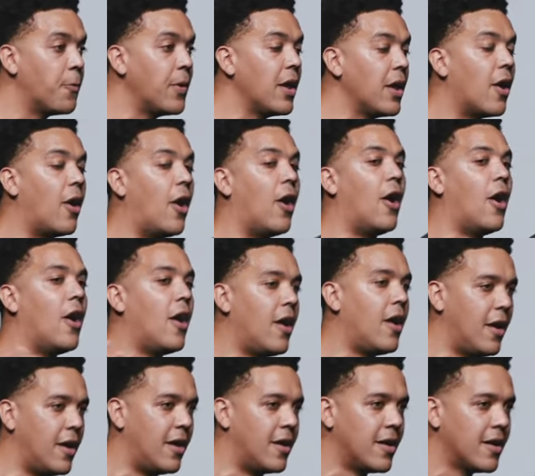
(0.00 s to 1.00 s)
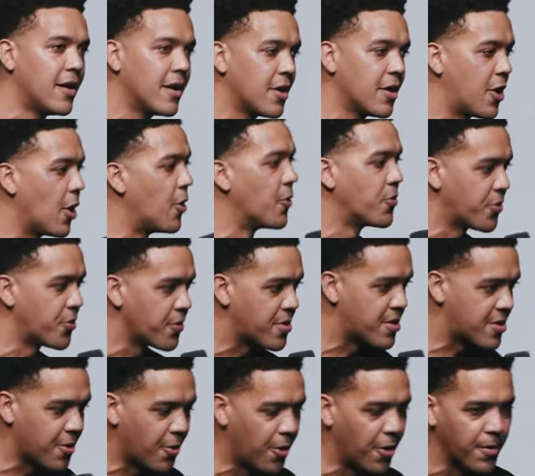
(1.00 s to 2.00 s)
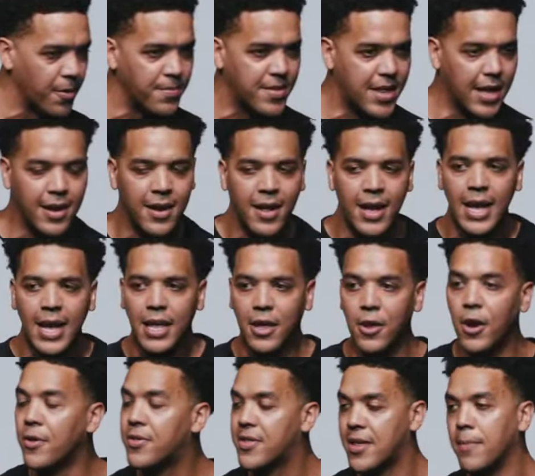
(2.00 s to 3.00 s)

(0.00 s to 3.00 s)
we all go through storms. And, you know,